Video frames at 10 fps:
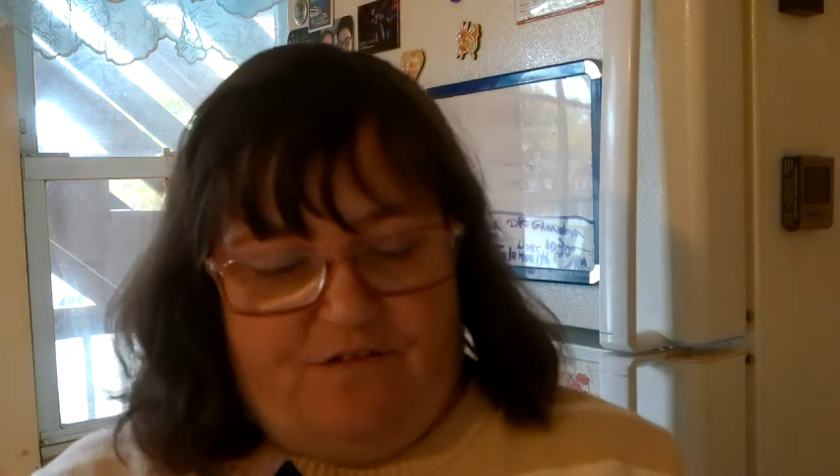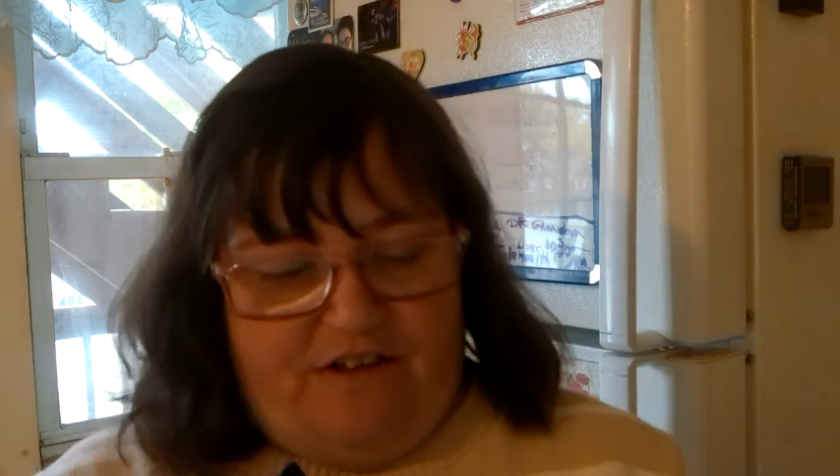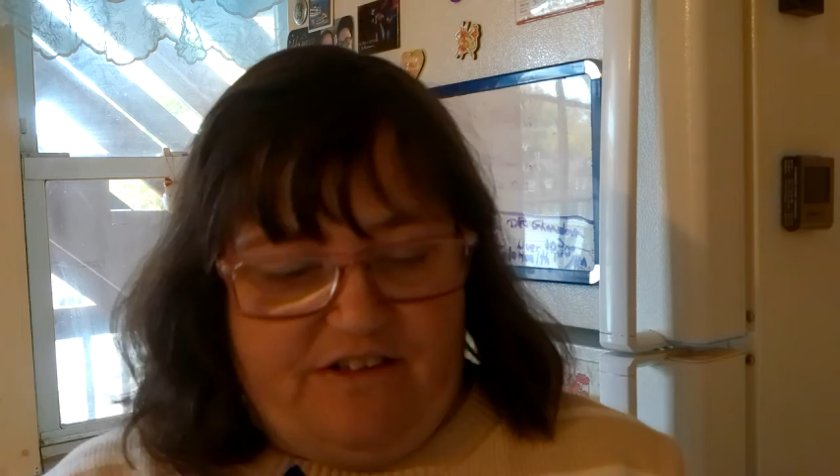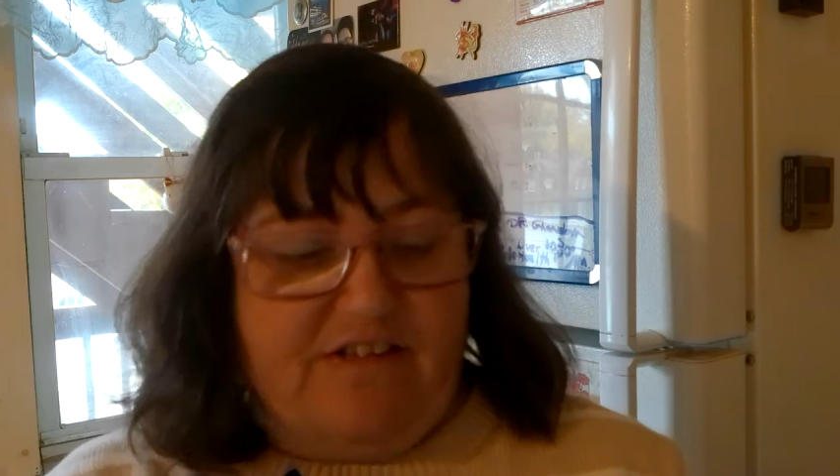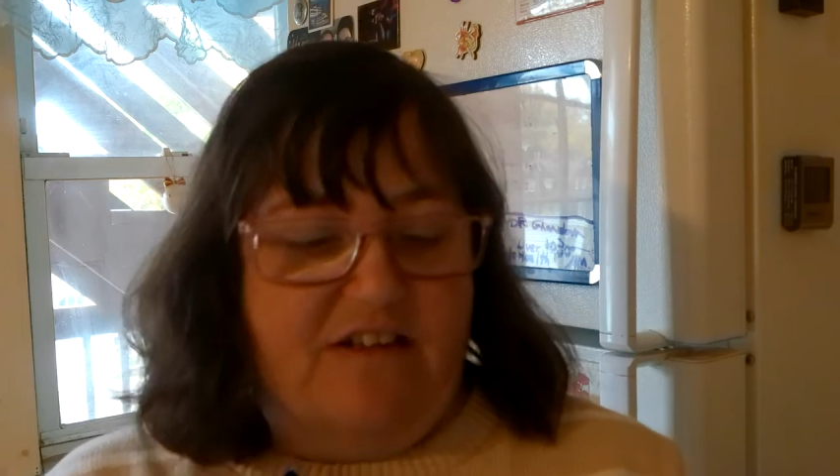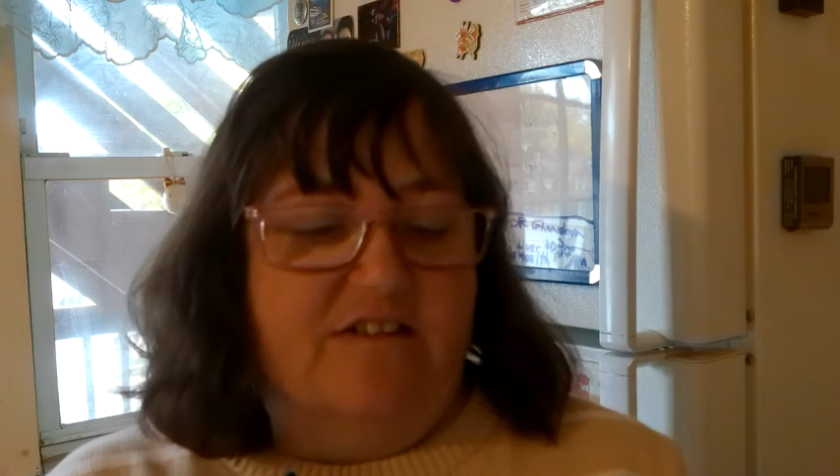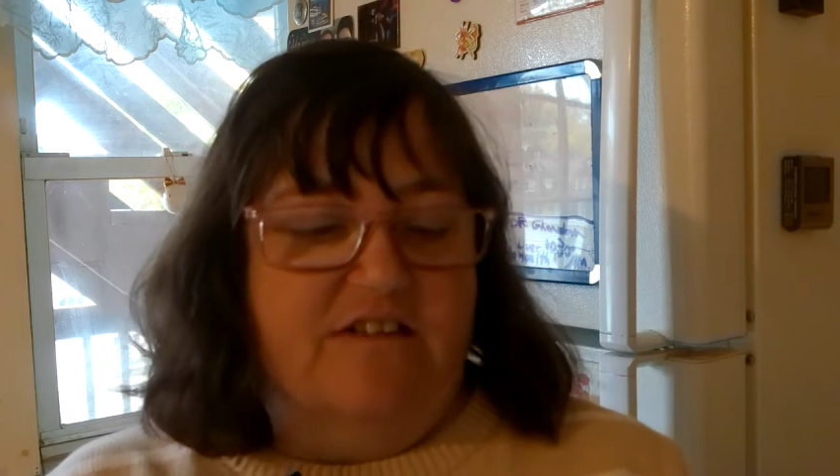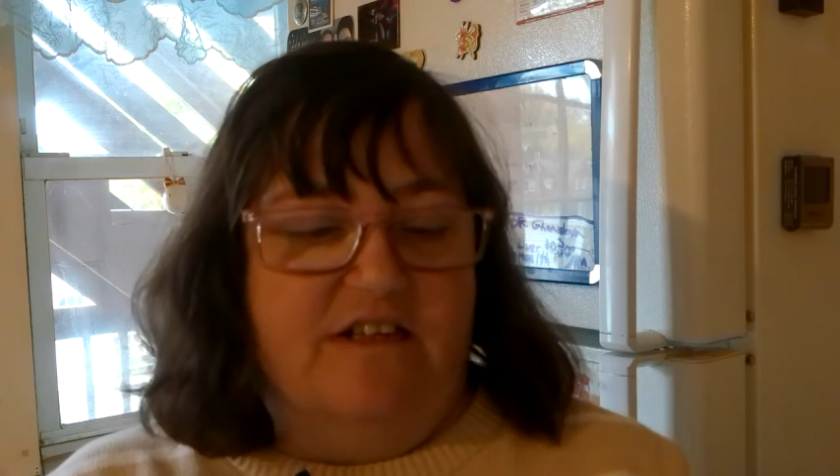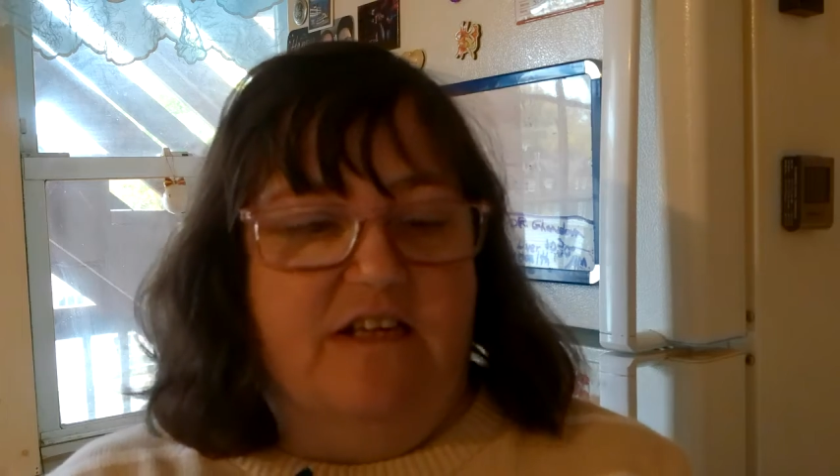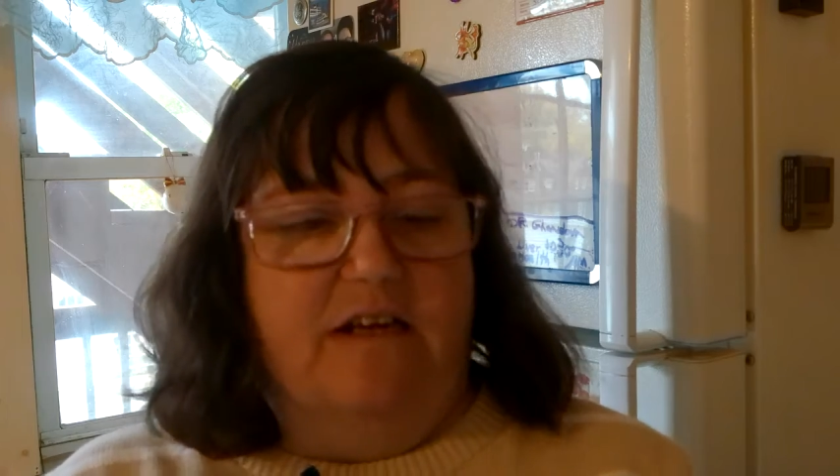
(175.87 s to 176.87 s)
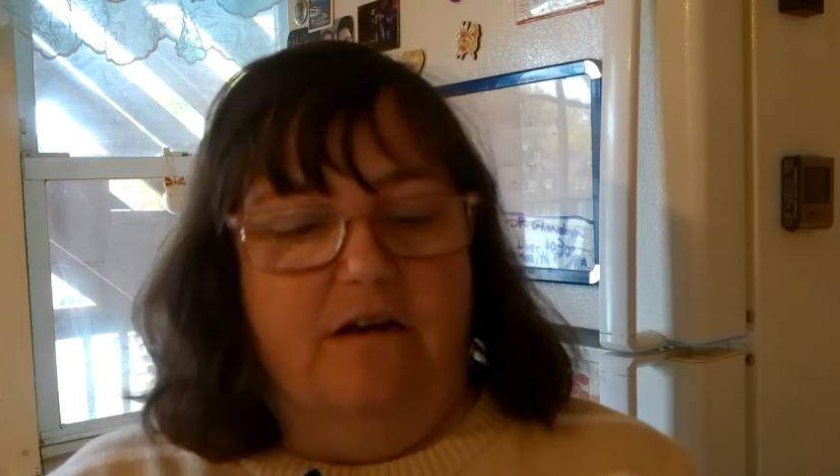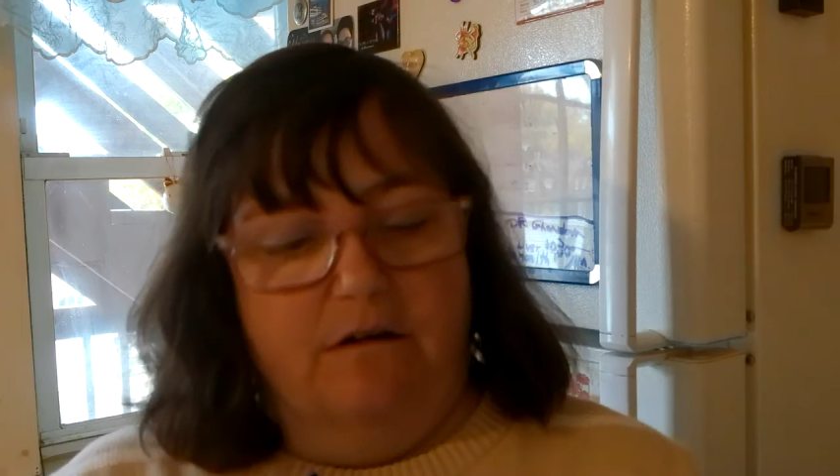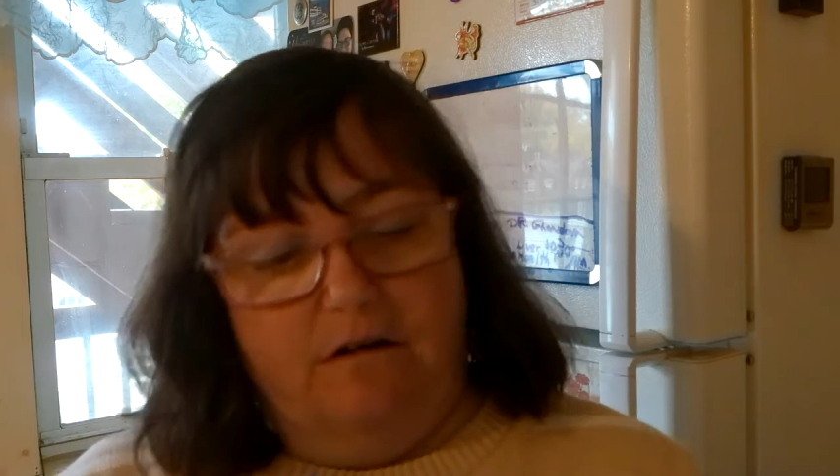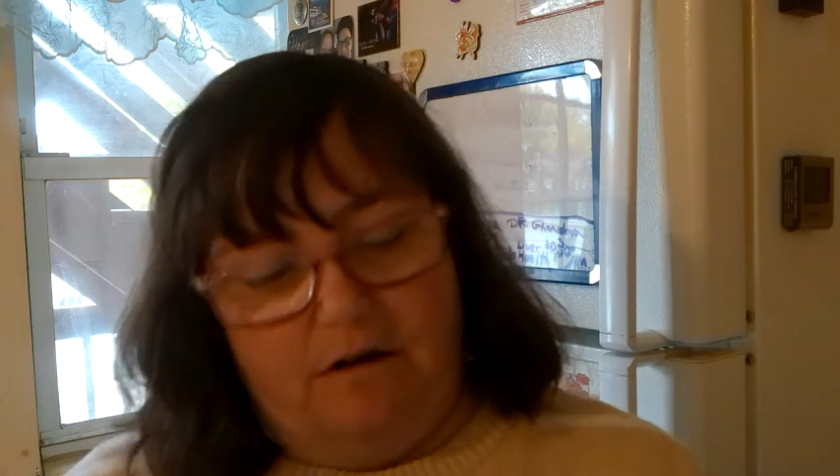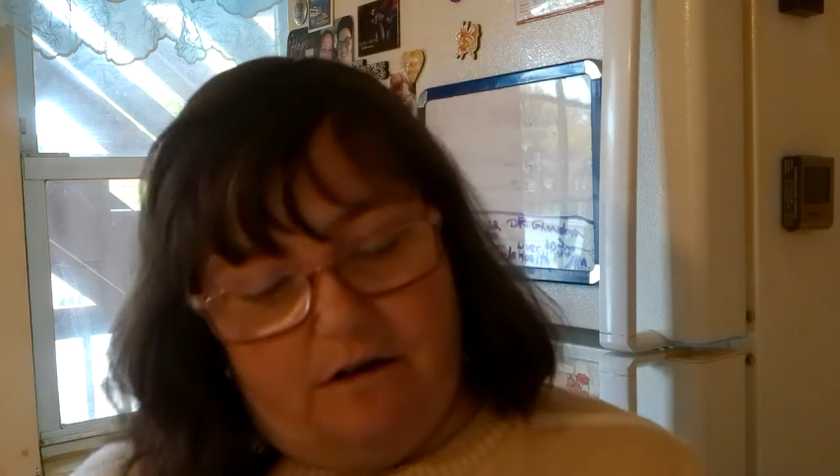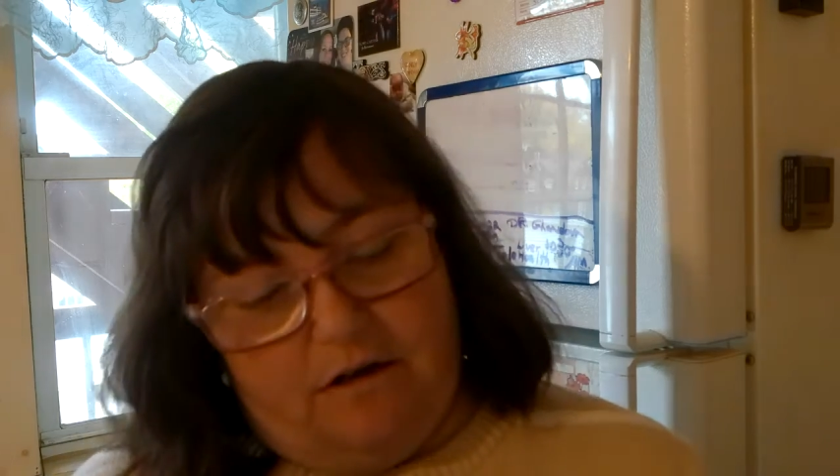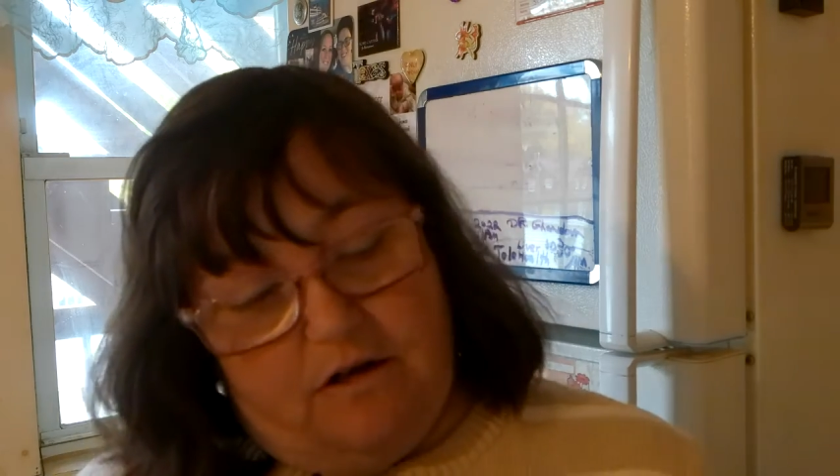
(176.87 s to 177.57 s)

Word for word: This is the